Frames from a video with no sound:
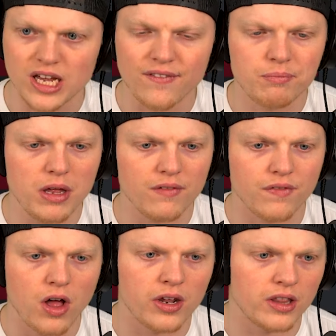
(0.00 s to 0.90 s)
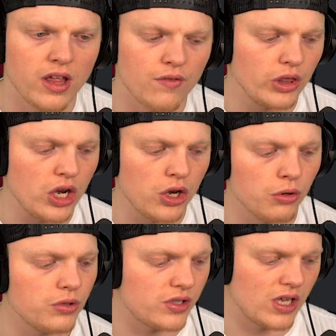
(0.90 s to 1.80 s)
I've been falling in love with a new
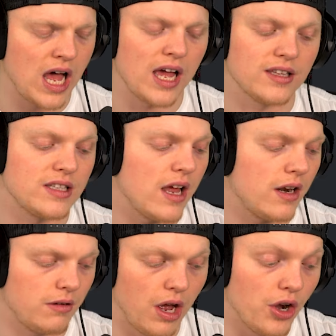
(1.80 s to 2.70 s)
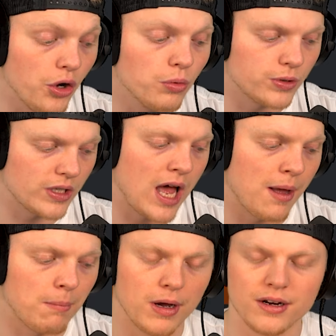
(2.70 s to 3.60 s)
slot. It's not a new slot,
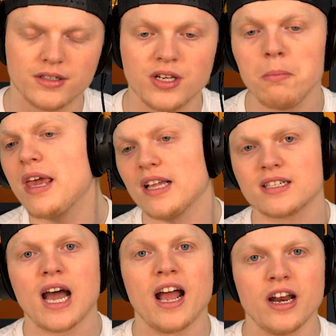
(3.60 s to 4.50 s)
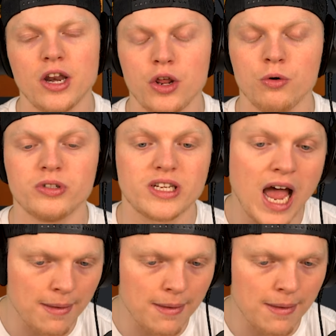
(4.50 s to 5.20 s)
but to me, it's kind of new. Sky